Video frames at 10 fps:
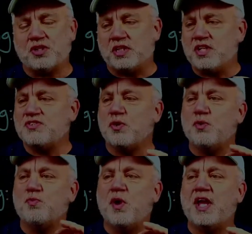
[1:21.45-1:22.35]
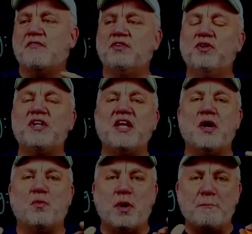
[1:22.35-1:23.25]
his own way of looking at
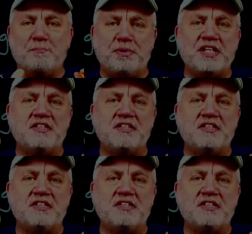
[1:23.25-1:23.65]
what big